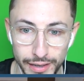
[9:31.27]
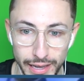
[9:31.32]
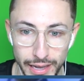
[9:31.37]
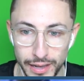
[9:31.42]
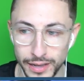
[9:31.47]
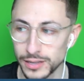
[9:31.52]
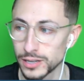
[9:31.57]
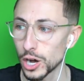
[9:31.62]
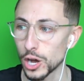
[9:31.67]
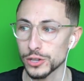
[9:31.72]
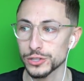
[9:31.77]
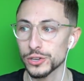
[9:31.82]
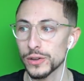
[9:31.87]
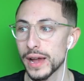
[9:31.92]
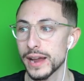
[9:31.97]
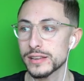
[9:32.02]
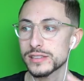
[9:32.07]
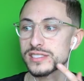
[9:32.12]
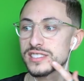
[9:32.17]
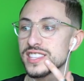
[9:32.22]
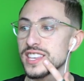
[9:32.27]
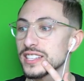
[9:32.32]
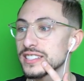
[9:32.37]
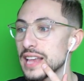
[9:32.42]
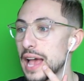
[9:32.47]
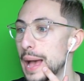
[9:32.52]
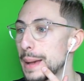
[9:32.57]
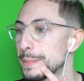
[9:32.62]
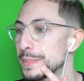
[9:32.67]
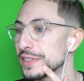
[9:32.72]
Okay. Also, how does this
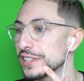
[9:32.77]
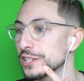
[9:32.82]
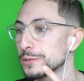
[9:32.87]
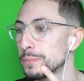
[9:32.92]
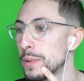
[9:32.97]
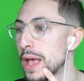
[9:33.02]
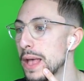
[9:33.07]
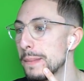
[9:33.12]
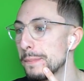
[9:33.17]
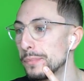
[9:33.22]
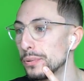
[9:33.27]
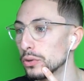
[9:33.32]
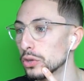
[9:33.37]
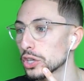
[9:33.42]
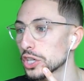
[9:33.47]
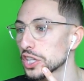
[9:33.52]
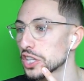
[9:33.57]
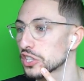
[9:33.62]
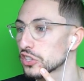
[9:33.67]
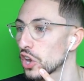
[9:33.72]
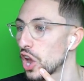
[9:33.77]
happen? This pimple. Look at this.